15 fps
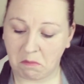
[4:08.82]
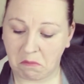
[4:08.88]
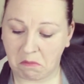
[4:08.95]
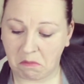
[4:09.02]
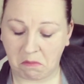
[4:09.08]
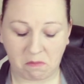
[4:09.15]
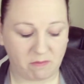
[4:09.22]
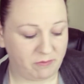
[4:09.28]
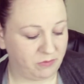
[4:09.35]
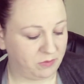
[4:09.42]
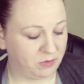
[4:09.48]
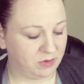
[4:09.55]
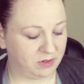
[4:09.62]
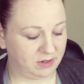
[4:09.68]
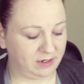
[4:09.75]

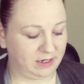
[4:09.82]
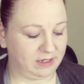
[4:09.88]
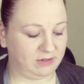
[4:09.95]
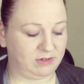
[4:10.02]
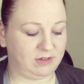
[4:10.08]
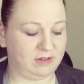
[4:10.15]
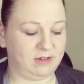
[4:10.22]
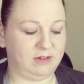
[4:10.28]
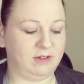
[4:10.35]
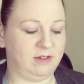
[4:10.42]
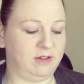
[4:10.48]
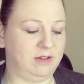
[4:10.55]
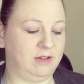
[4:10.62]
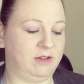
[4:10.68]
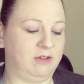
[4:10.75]
I guess
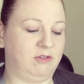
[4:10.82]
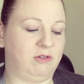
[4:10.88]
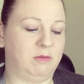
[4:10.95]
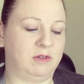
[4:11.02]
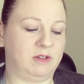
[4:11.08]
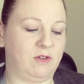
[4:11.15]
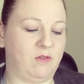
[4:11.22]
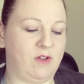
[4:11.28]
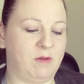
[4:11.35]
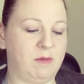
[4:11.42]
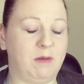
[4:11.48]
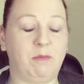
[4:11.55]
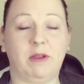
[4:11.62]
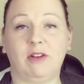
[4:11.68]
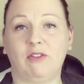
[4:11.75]
she must have found my
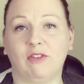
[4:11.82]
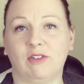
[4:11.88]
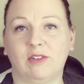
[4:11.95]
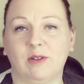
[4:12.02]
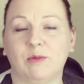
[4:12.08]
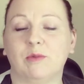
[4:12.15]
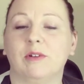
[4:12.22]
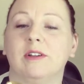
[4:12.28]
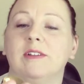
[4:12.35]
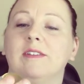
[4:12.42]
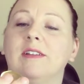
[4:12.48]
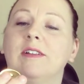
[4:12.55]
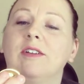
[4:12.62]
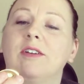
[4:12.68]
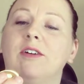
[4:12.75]
picture somewhere and
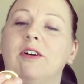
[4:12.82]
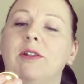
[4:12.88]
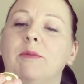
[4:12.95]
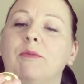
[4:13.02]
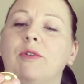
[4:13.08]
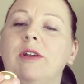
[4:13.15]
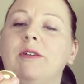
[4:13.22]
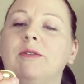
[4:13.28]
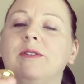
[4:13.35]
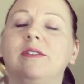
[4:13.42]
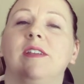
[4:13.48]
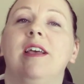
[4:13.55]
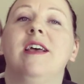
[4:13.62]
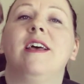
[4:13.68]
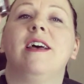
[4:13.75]
said, "Look at all them wrinkles."
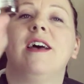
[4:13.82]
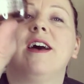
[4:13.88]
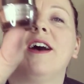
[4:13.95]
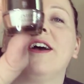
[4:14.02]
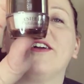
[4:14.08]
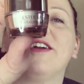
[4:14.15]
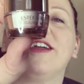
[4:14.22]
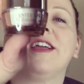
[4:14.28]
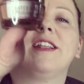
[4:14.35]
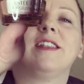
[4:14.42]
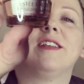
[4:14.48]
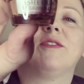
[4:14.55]
Alright, and then